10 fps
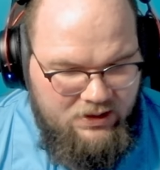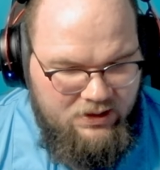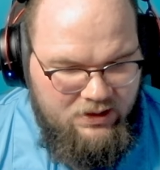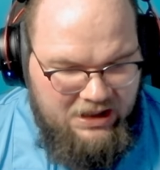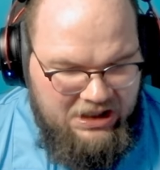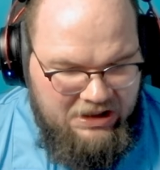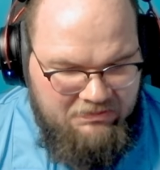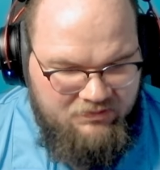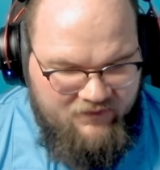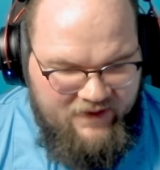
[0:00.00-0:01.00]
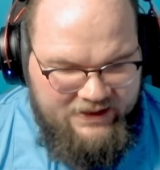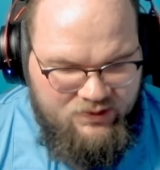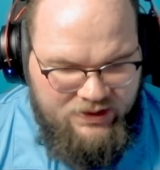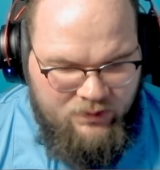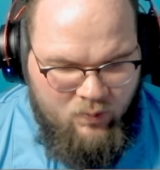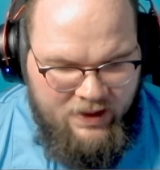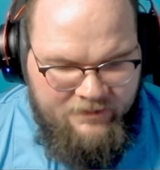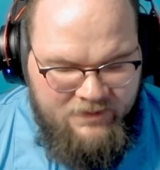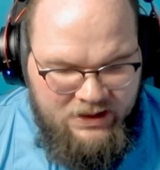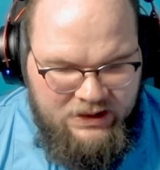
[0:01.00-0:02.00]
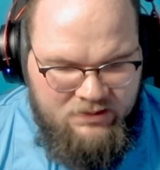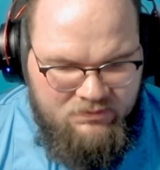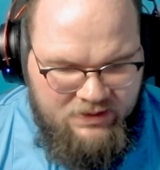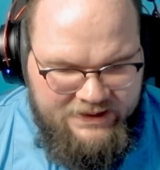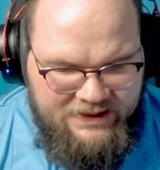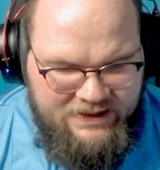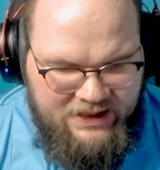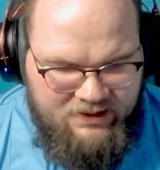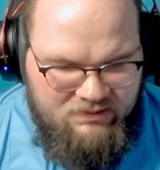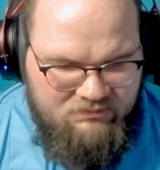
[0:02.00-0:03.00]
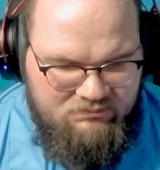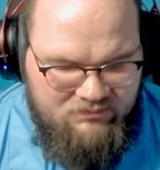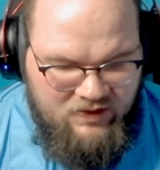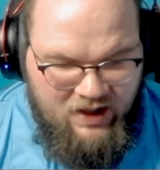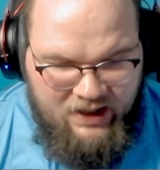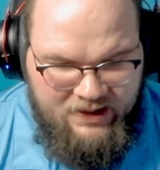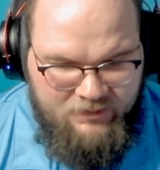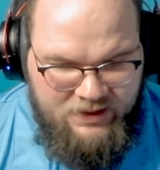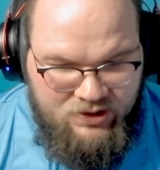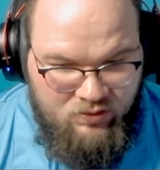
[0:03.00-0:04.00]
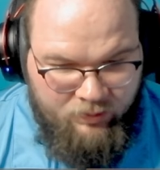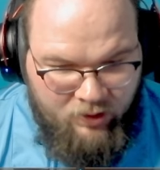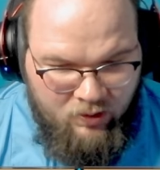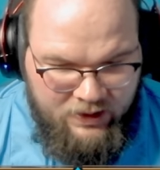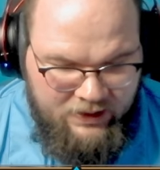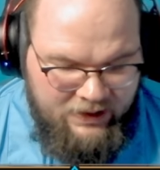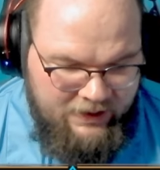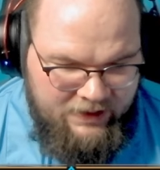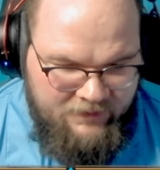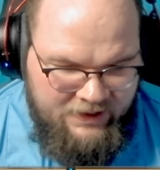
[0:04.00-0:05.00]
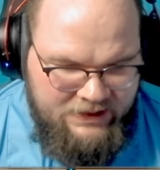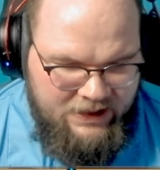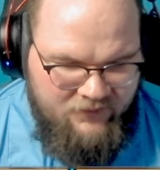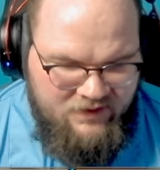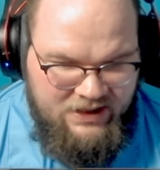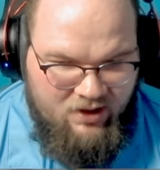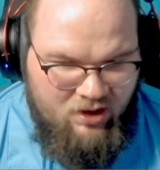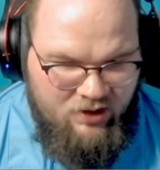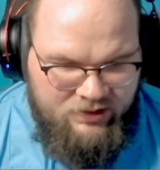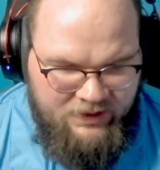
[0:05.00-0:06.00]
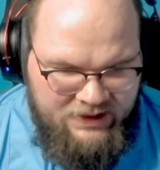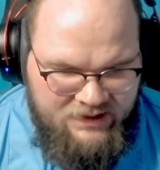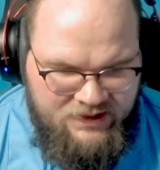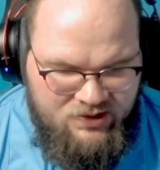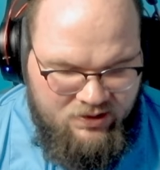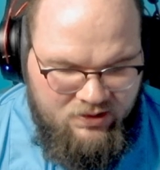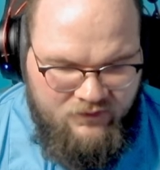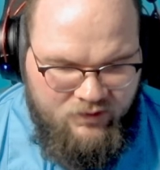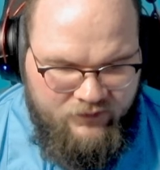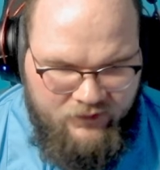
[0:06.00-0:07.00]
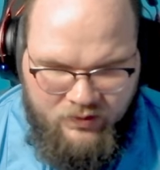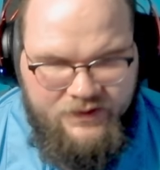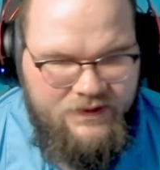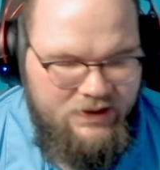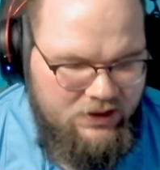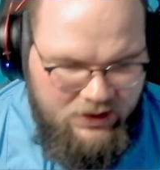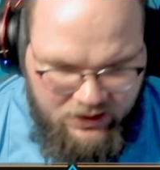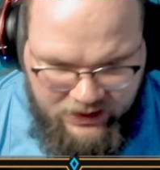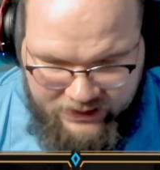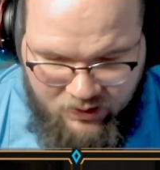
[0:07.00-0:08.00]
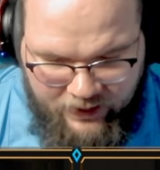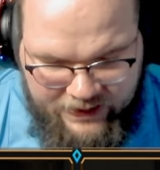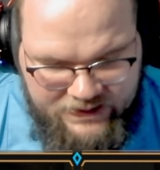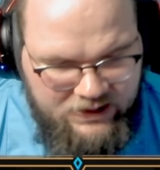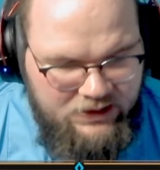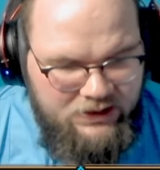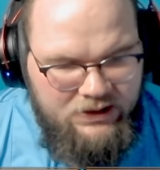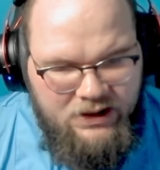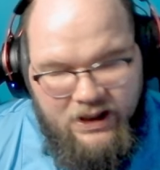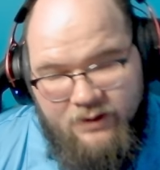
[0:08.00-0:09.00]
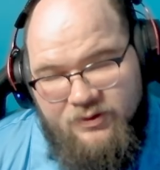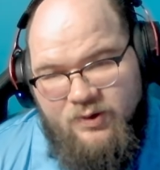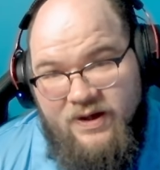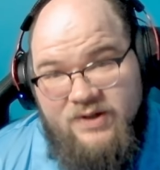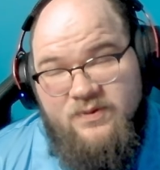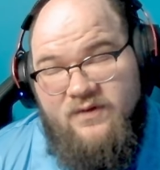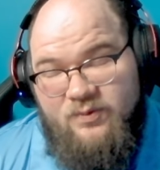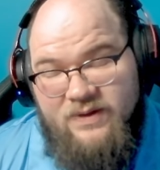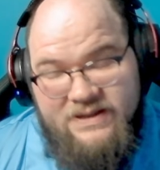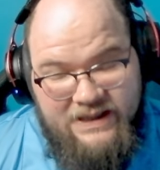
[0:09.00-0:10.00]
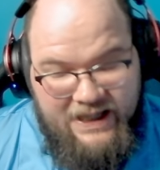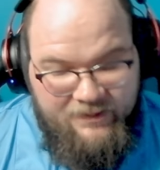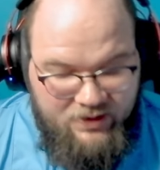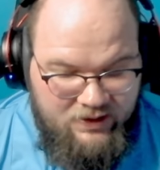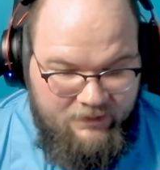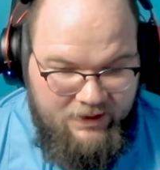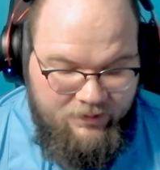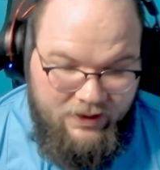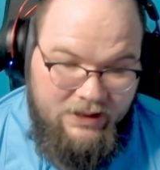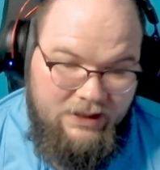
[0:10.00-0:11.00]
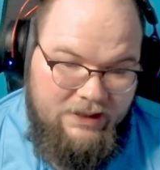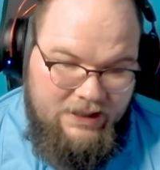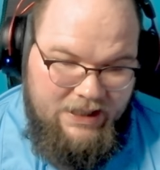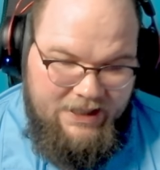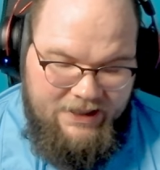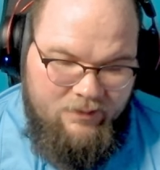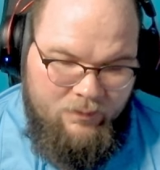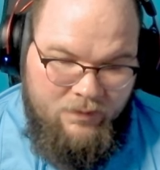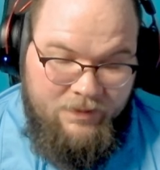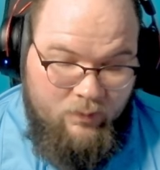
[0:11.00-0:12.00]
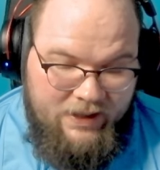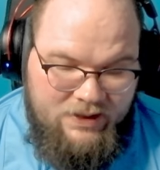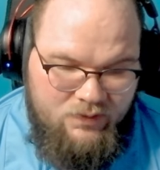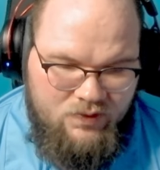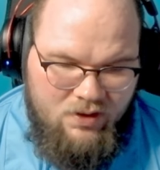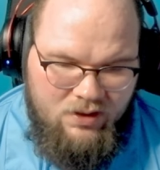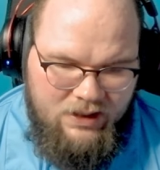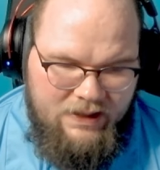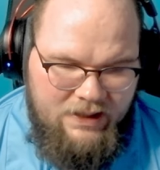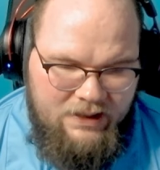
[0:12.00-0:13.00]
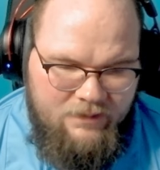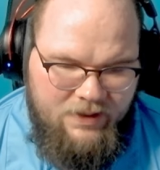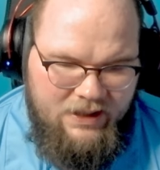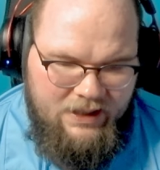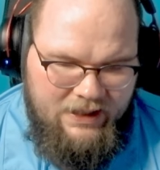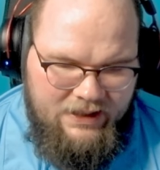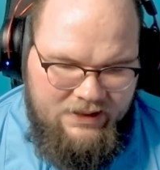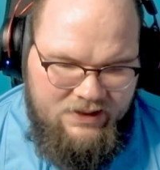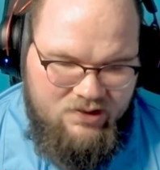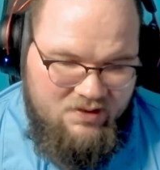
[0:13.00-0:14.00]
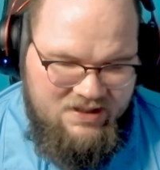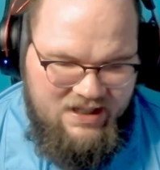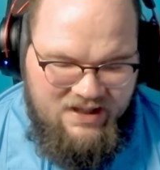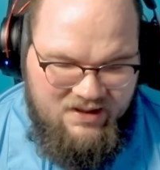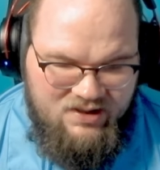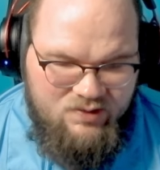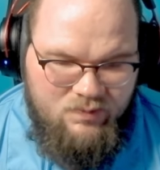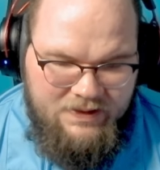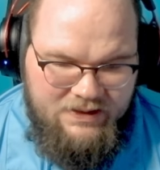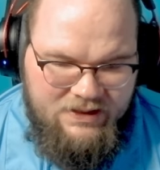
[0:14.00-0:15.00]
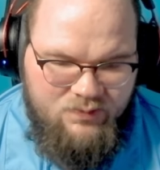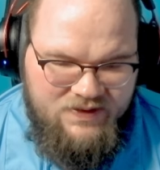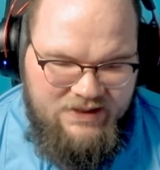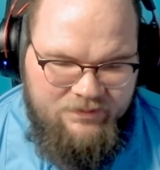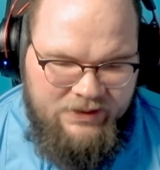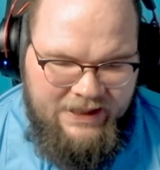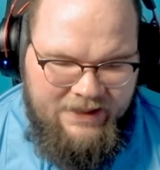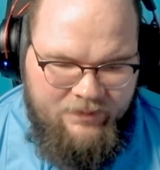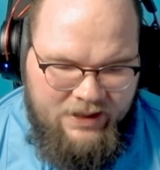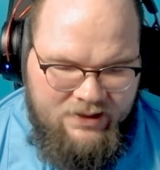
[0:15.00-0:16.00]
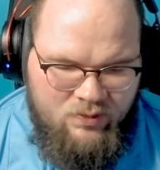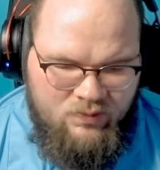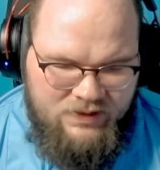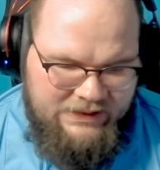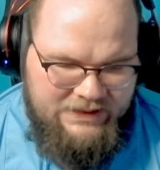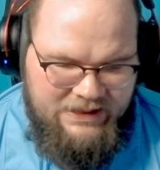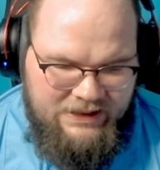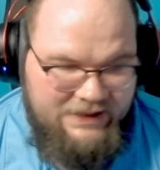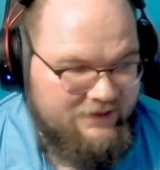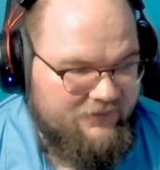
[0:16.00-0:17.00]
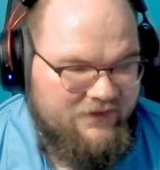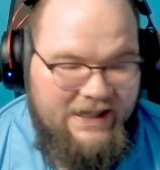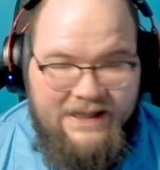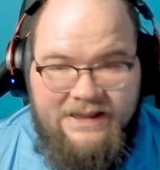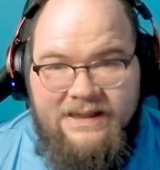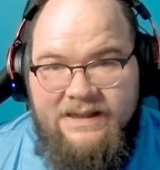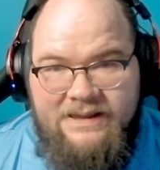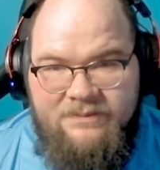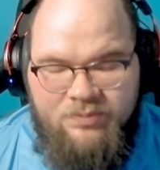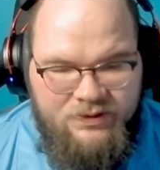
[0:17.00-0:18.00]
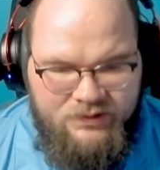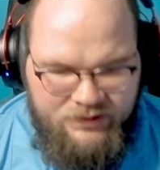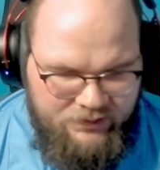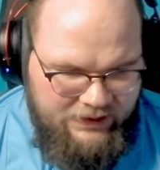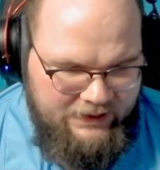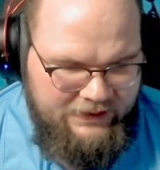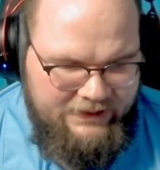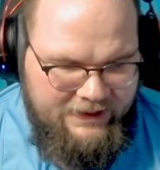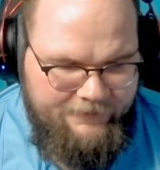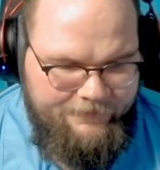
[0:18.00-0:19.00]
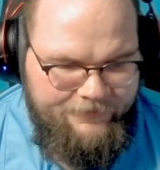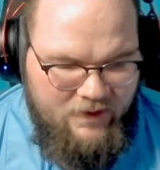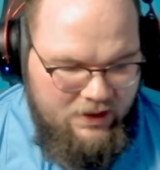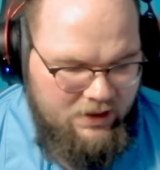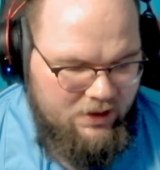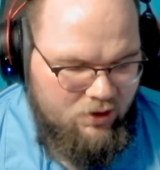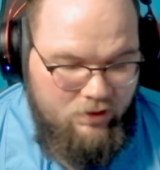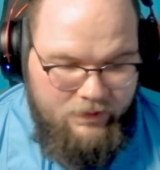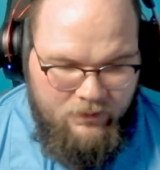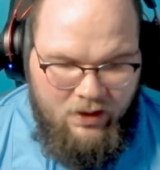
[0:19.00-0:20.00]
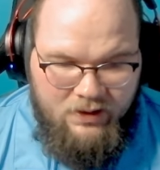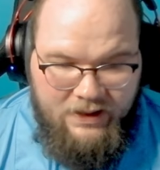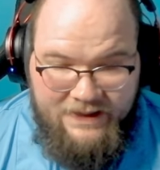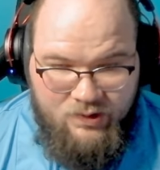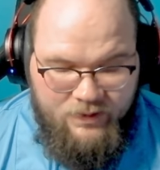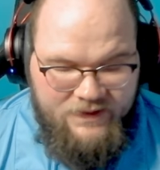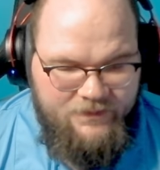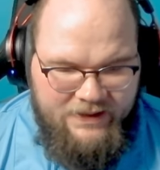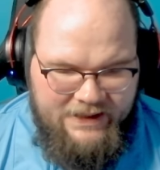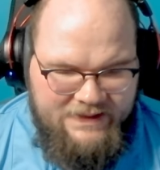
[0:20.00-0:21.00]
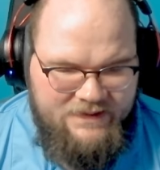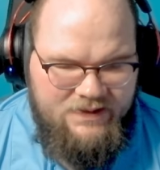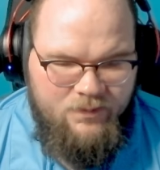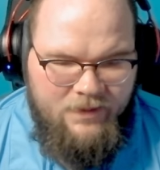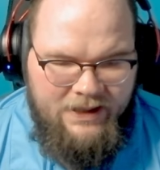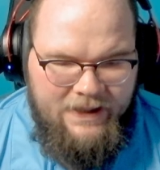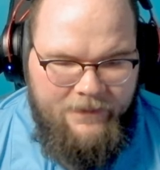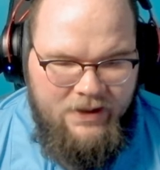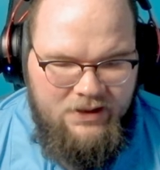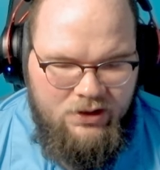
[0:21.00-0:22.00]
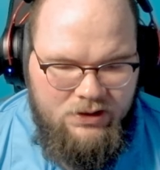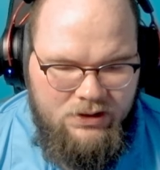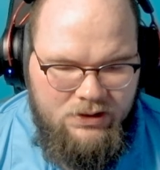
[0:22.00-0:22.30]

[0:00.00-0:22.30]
The fact it's only 1 minion means it's like not going to be too broken in any means. Like if it says all your minions this turn are 4/4s, like the quest. Well, the quest was for the rest of the game, but you get my point. It would be way too strong, I think. But in this current state, I think this will see play, but I don't think it's going to like define any build or anything like that. Could be wrong, as always, but that's my opinion.